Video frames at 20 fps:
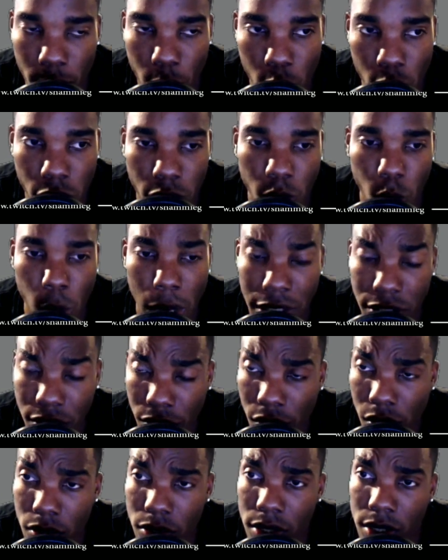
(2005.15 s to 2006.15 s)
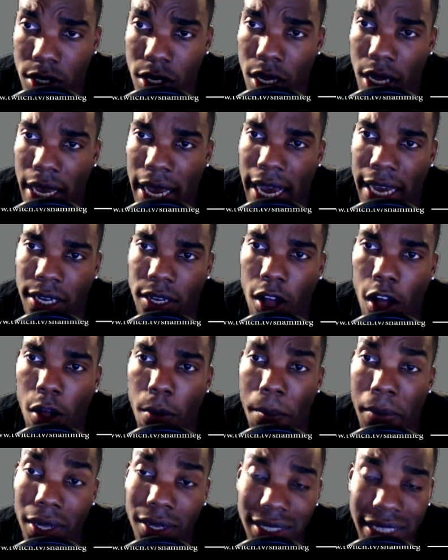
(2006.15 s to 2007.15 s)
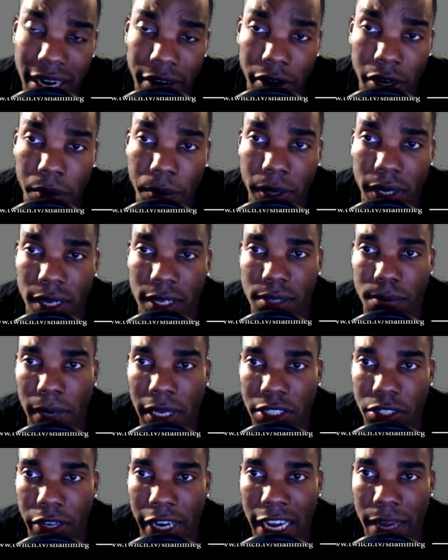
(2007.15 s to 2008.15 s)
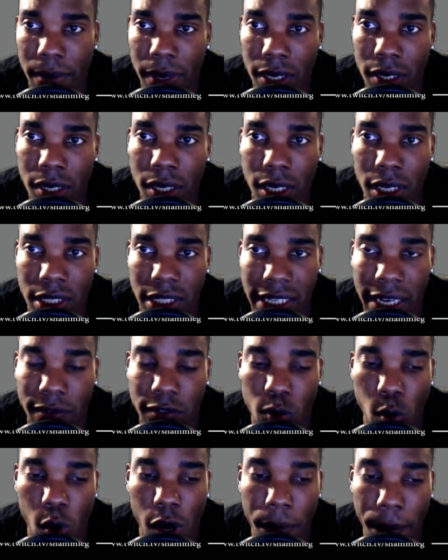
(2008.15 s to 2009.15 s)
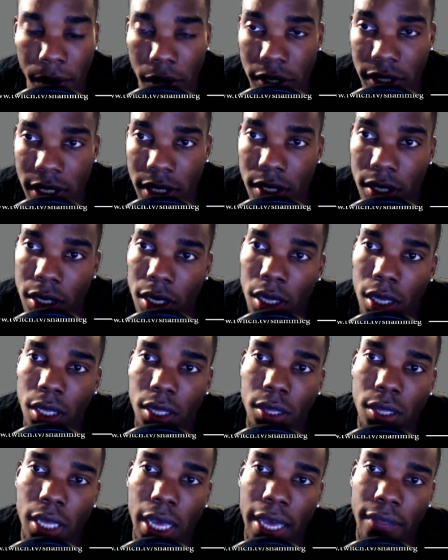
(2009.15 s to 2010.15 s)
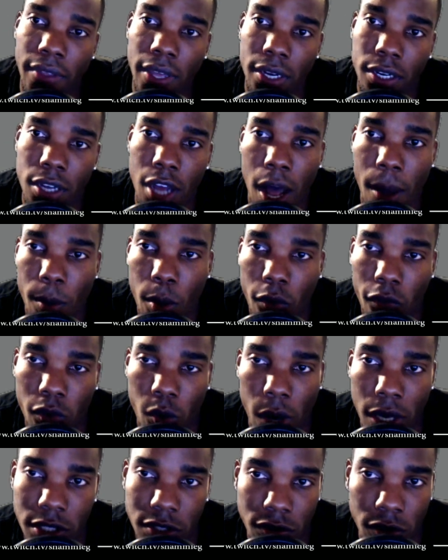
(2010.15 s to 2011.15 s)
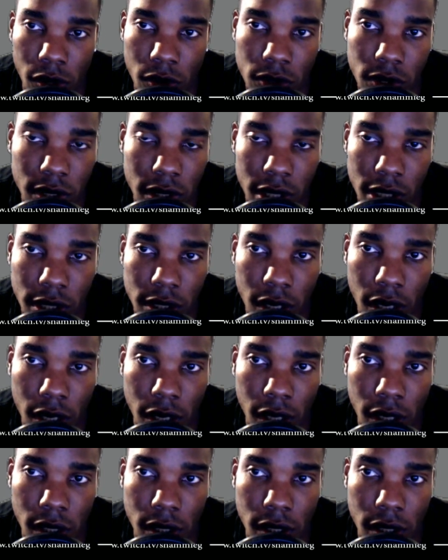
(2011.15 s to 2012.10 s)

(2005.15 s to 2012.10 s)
Westeros and call military, because Maester Aemon saves 1 person, and then Calm Over Westeros is going to